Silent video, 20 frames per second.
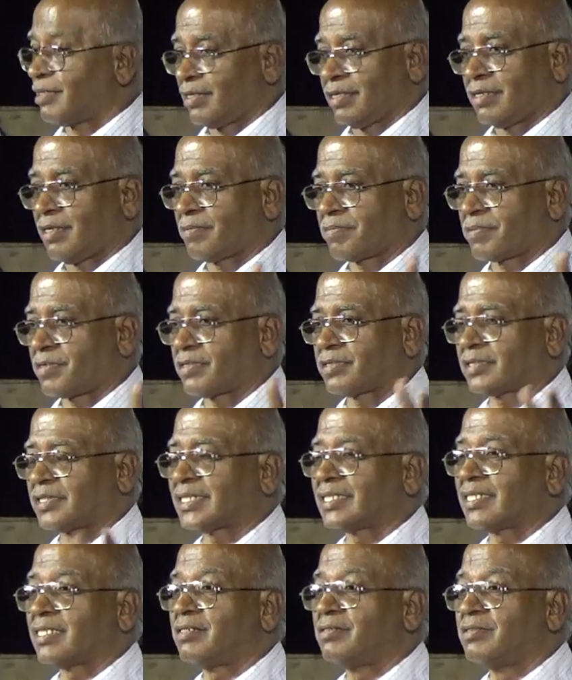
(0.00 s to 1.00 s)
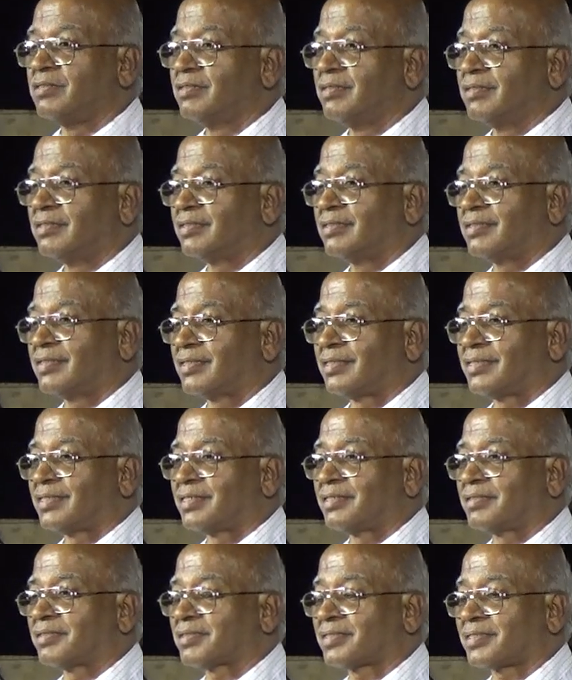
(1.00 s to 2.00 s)

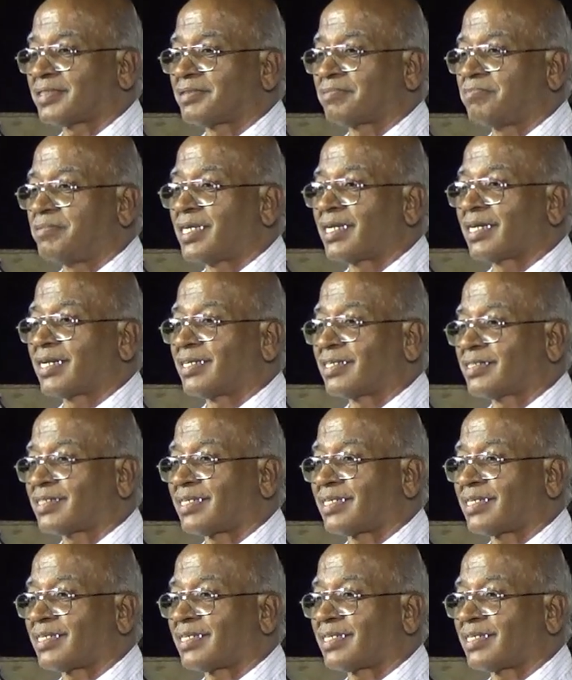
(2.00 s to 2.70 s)
Medical